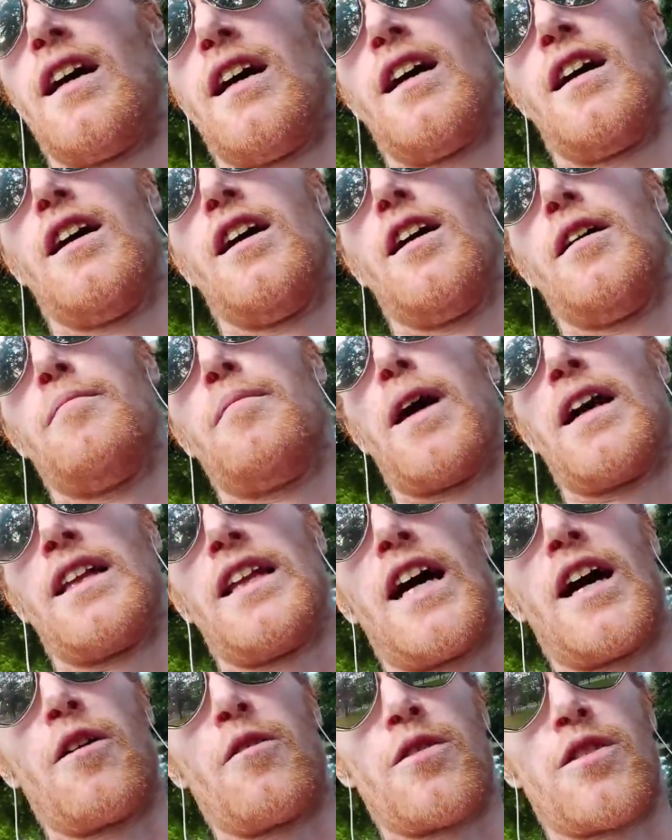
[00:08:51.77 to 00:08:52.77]
uh, by
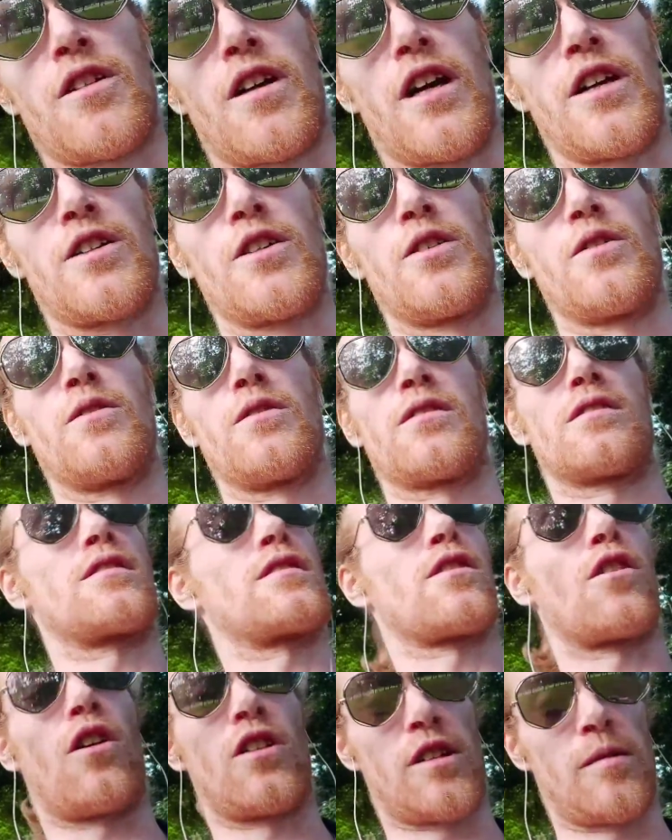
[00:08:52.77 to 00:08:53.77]
language I'd
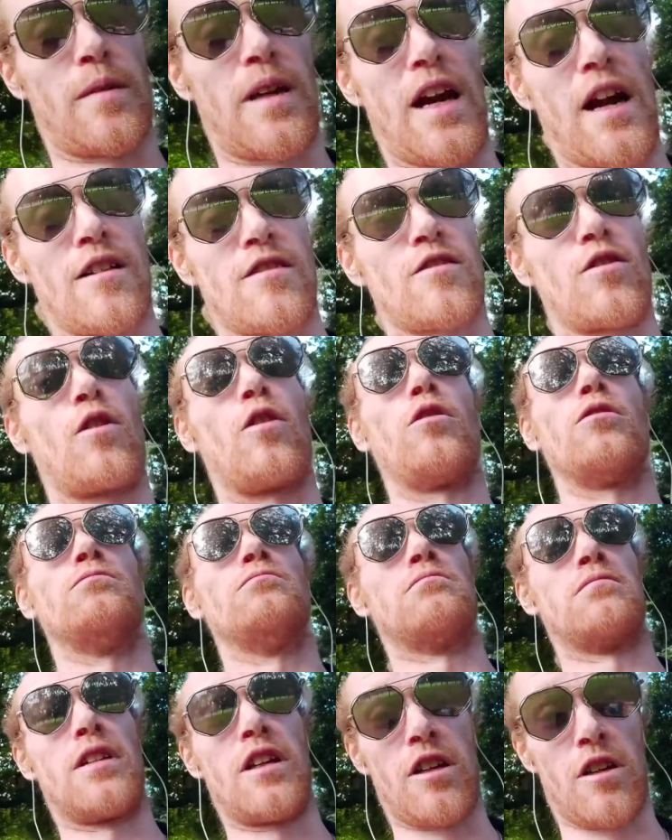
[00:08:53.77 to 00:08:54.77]
used. Called him an asshole.
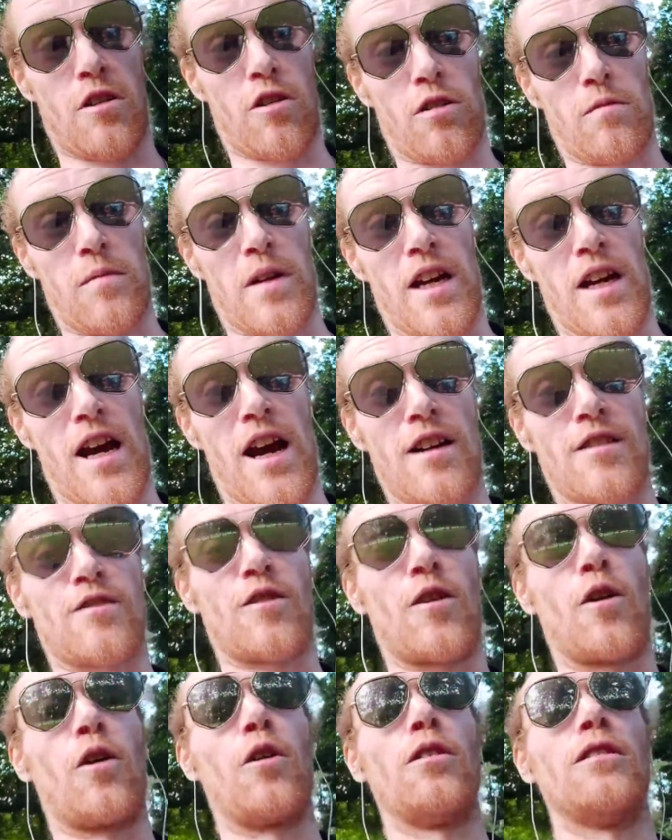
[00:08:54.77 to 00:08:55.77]
He called me an
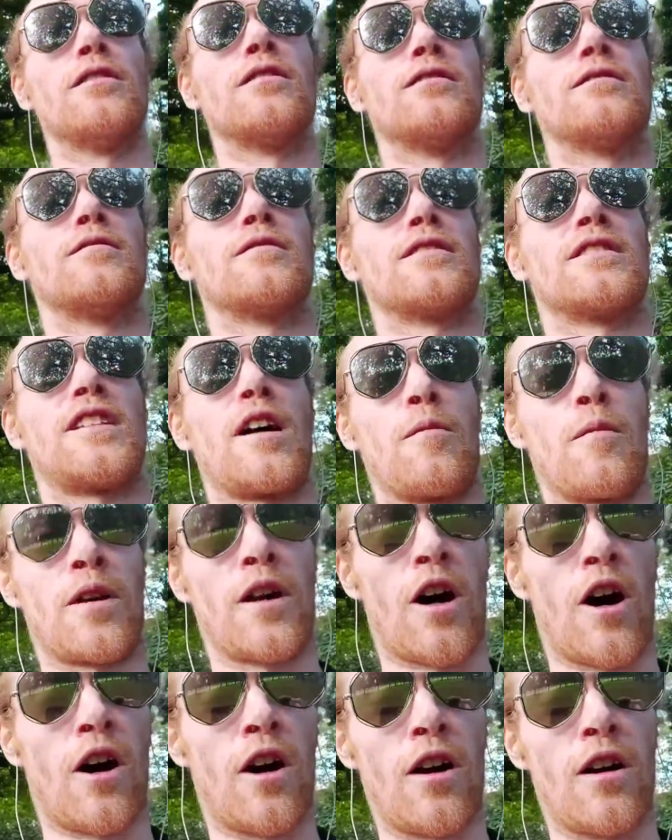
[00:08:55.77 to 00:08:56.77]
asshole. Then went
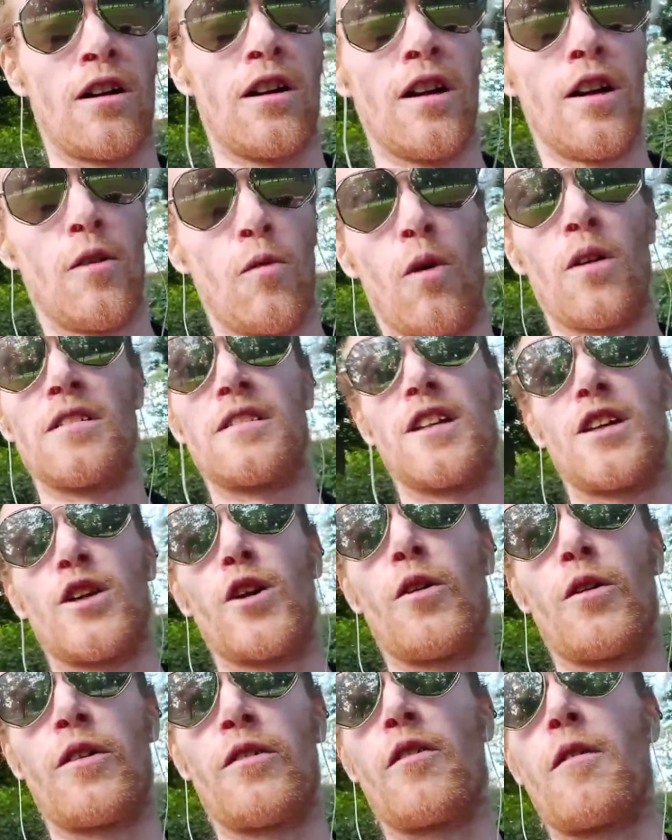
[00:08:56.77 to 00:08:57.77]
on, once he'd
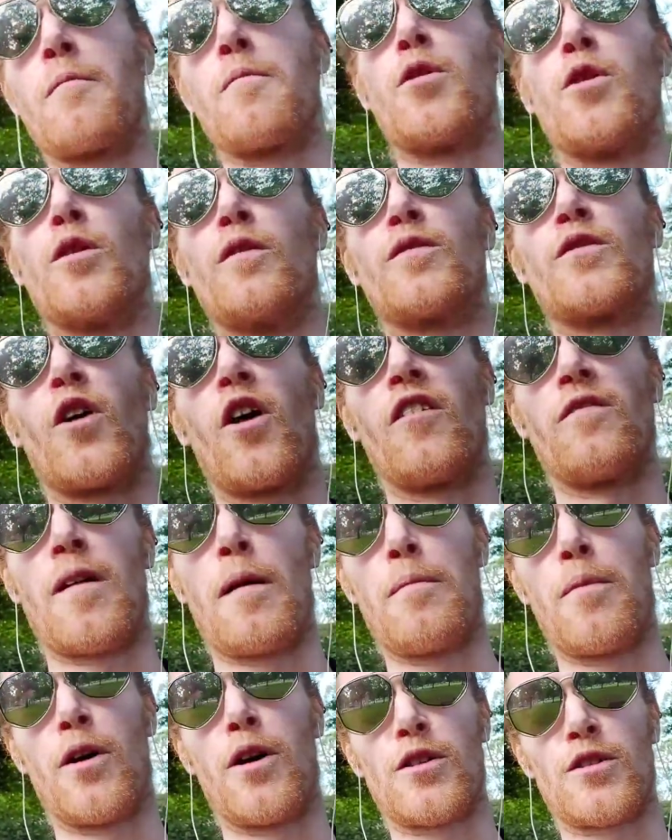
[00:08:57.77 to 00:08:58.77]
already removed all my
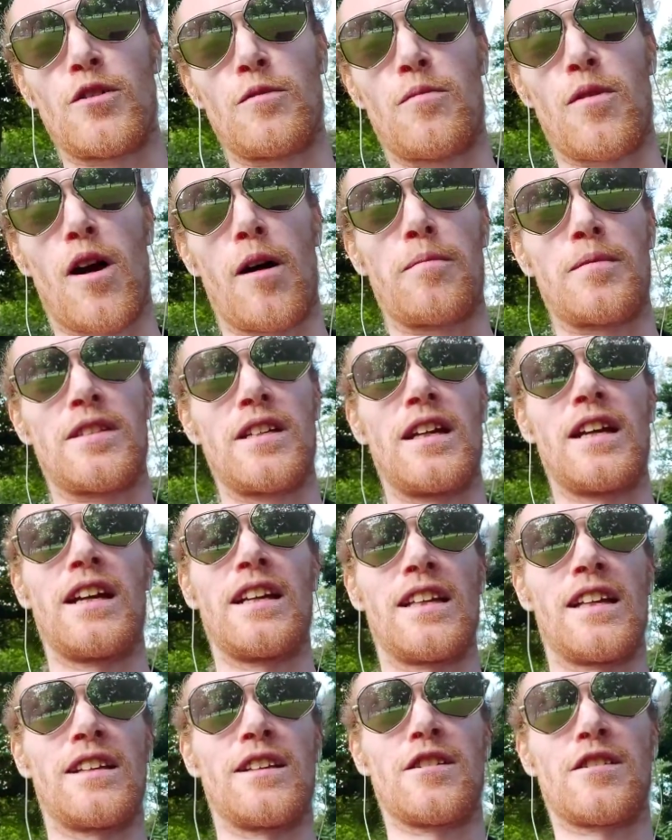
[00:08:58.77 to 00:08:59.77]
personal property, he
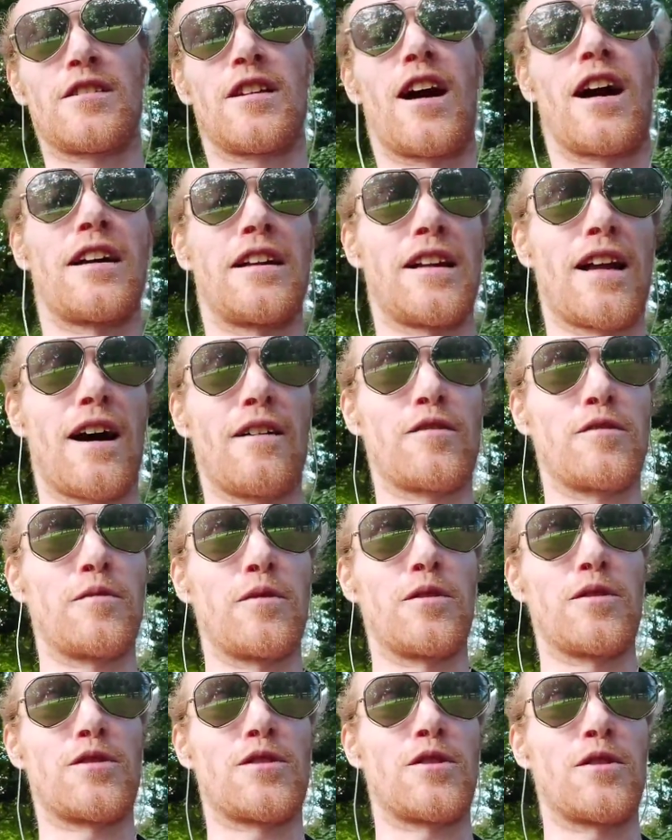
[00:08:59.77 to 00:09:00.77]
then decided
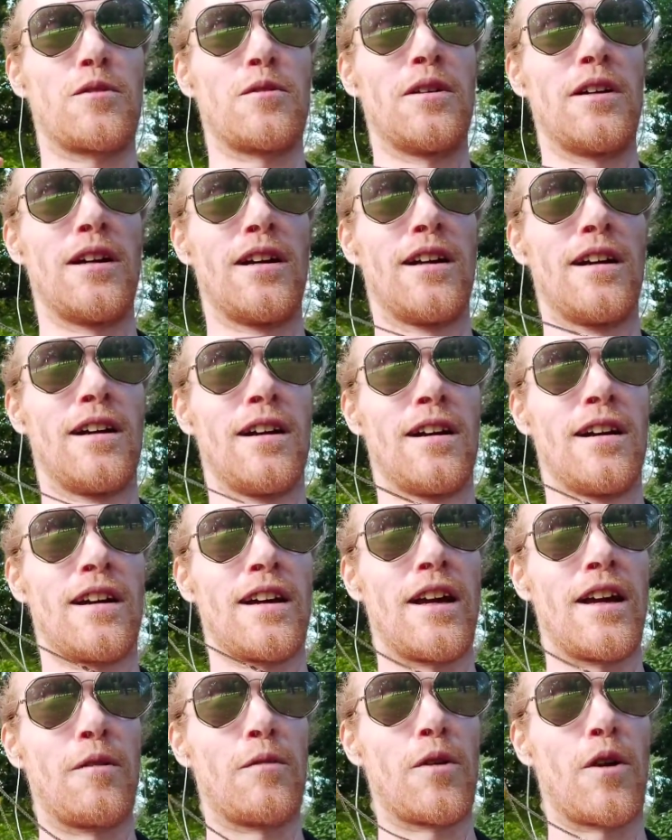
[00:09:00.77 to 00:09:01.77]
afterward to,
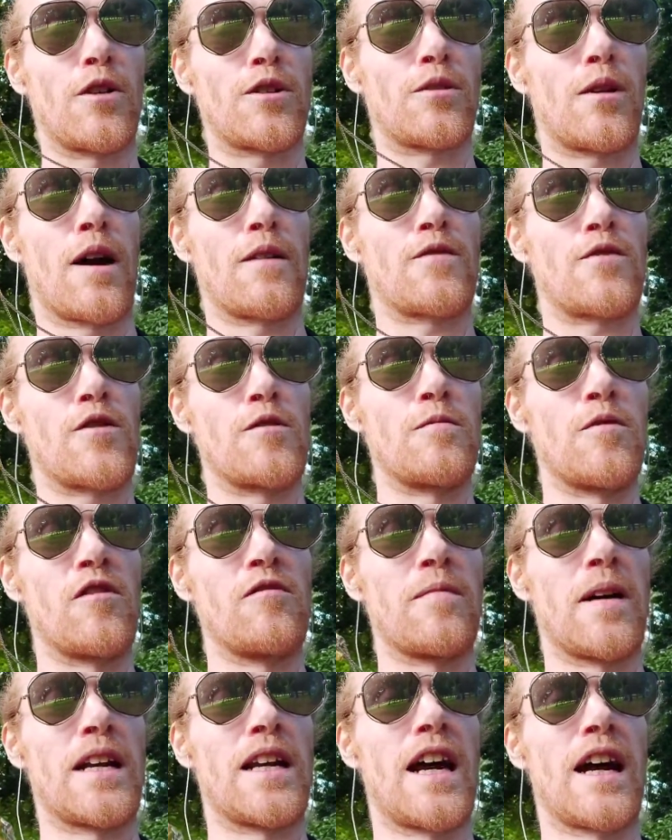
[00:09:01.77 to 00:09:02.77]
he would also have to remove
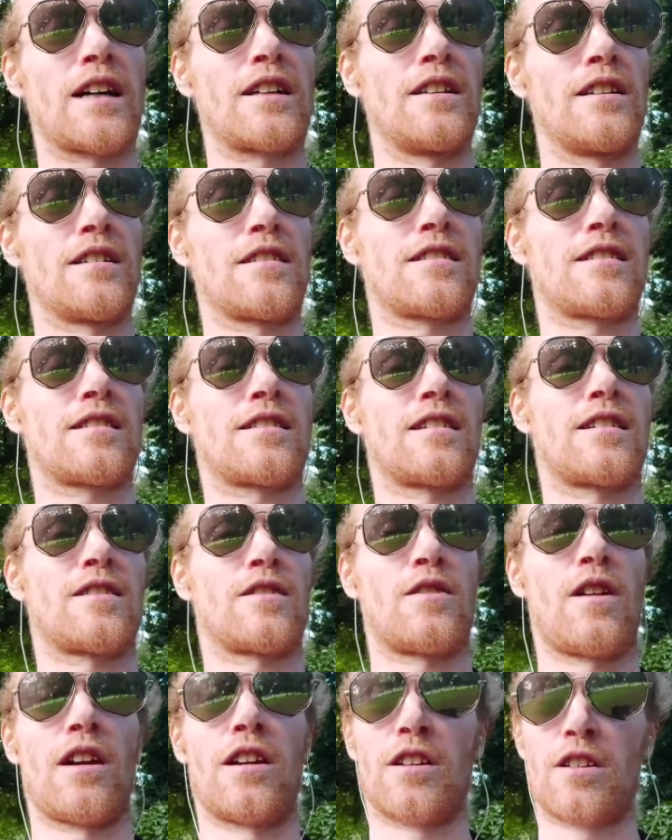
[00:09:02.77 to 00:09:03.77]
my necklace,
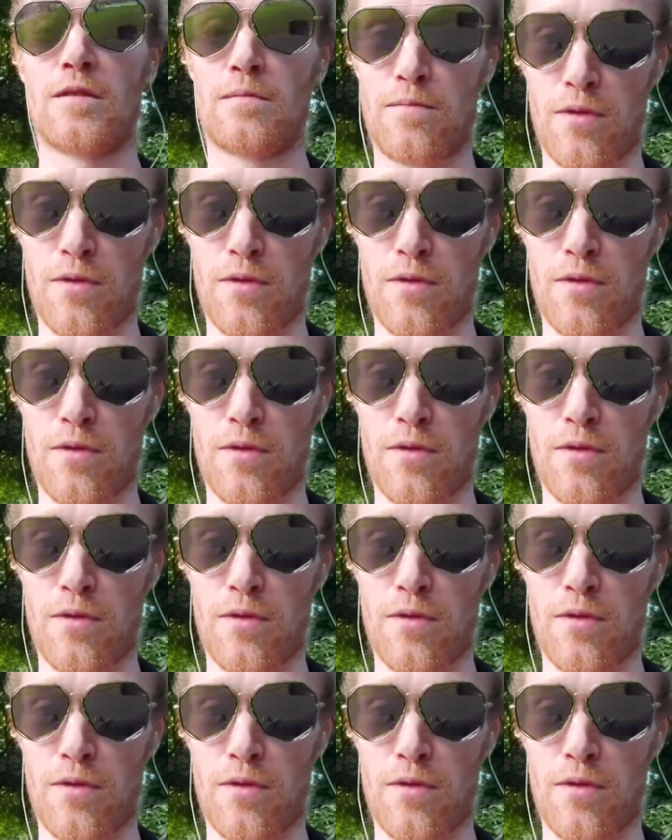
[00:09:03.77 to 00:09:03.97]
threatening to